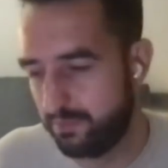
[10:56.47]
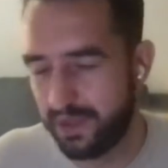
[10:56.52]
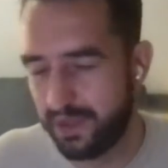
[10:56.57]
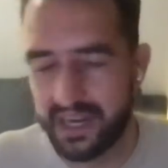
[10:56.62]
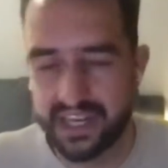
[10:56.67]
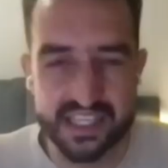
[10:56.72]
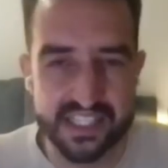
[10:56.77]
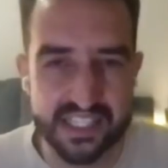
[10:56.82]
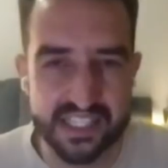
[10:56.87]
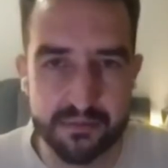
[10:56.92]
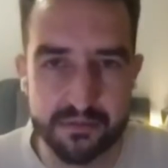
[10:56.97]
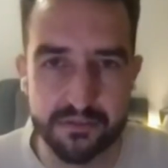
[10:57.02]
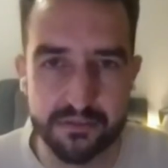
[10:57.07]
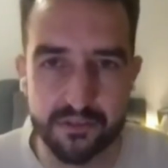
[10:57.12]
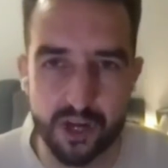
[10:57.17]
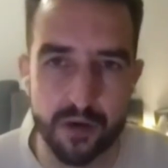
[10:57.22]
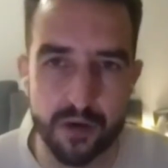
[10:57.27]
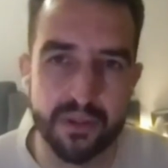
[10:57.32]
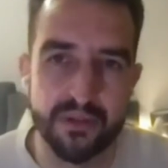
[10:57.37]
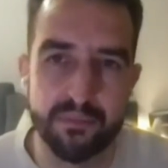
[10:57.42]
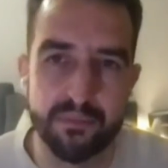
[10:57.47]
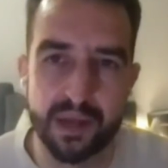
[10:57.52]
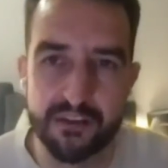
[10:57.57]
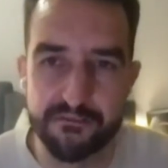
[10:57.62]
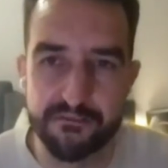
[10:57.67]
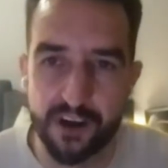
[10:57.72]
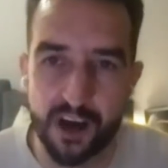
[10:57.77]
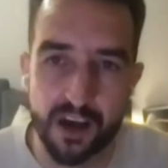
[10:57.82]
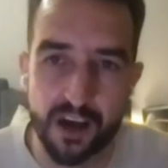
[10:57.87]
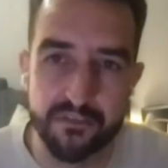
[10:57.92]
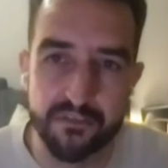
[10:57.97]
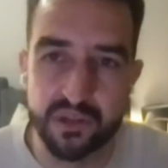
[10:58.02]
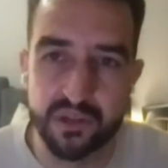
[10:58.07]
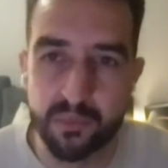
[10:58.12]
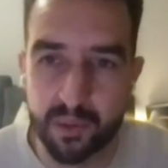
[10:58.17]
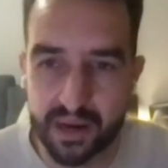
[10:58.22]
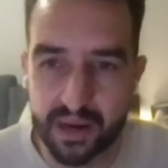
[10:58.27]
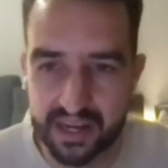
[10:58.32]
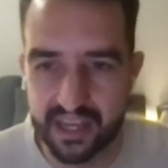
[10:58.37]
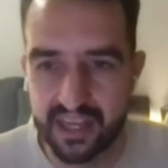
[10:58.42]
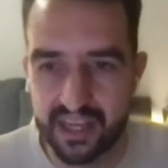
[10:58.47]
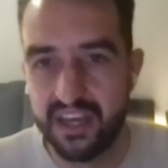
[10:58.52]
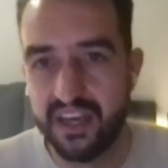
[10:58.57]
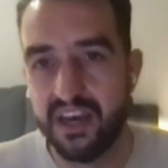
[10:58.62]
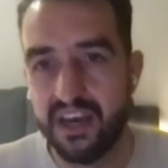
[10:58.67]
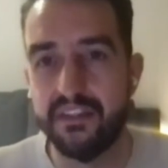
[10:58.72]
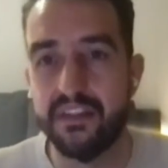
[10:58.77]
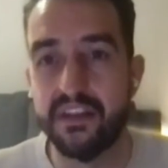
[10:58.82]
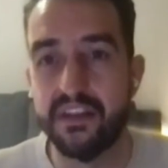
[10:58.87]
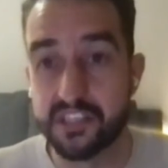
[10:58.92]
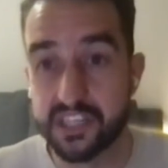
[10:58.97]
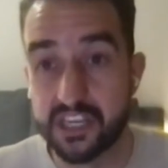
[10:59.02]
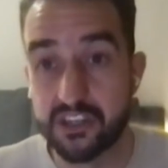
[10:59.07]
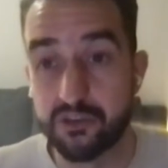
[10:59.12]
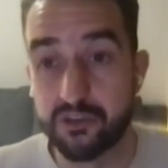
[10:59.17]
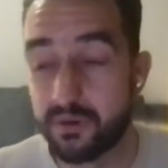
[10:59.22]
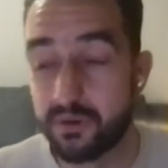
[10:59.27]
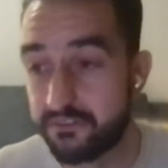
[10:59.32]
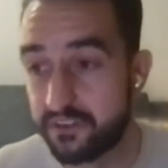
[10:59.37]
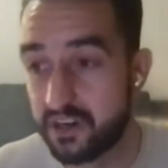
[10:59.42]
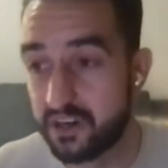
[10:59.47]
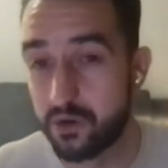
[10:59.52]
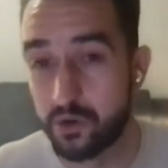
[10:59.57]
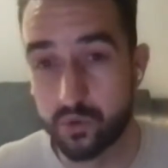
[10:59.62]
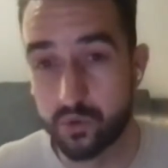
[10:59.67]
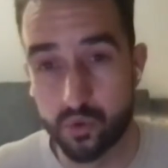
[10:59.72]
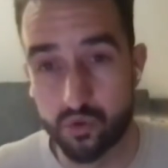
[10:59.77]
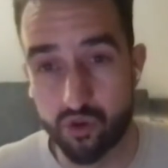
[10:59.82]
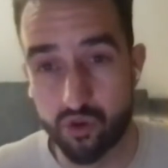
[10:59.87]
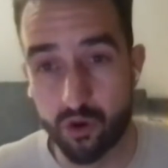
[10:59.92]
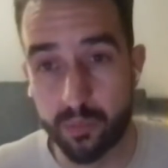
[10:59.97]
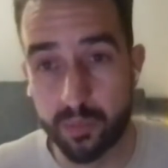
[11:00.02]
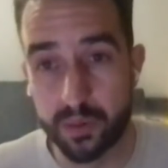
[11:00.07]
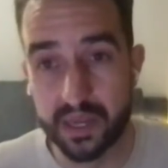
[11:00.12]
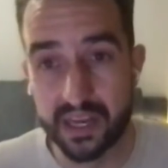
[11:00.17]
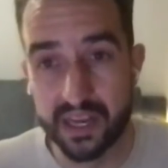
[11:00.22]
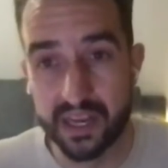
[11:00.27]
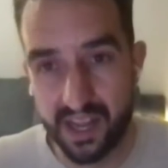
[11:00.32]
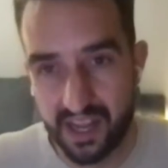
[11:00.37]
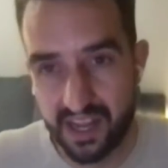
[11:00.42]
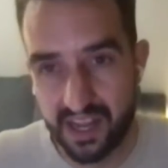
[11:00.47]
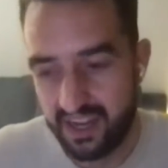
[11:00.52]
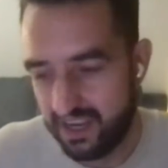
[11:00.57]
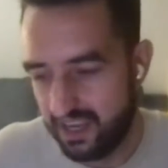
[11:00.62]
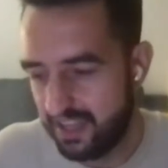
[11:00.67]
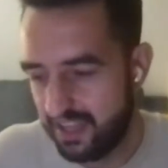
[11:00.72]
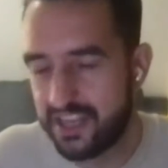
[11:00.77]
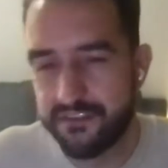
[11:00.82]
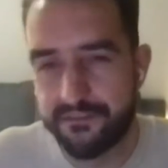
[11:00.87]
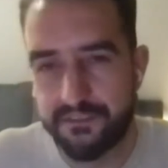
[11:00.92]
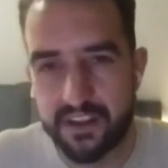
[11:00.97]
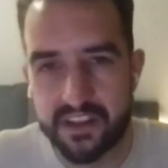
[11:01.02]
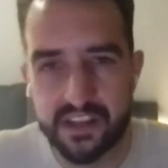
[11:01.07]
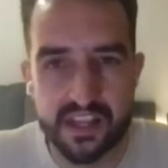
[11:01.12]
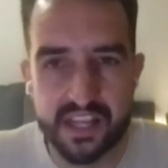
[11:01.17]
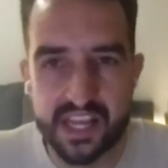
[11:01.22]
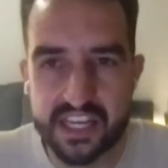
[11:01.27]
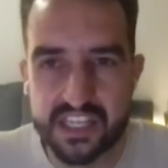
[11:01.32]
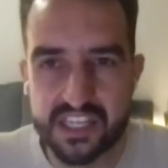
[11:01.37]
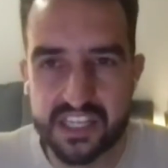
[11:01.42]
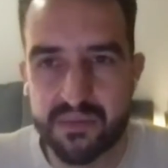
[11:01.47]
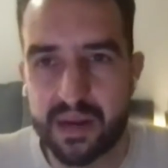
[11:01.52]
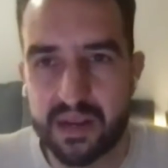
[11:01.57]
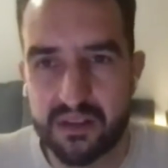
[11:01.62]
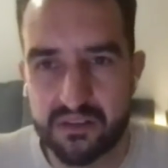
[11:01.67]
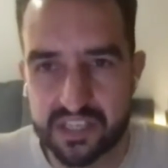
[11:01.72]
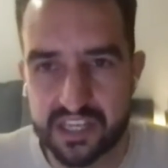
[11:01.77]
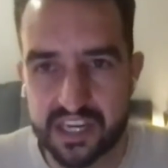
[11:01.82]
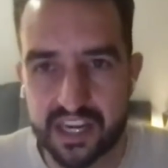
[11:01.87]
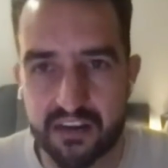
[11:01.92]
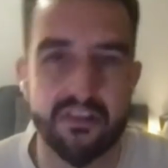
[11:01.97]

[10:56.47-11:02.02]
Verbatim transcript: plenty of teams have come. They've played 5 at the back, and the central midfielders will drop in, and they're defending the edge of the penalty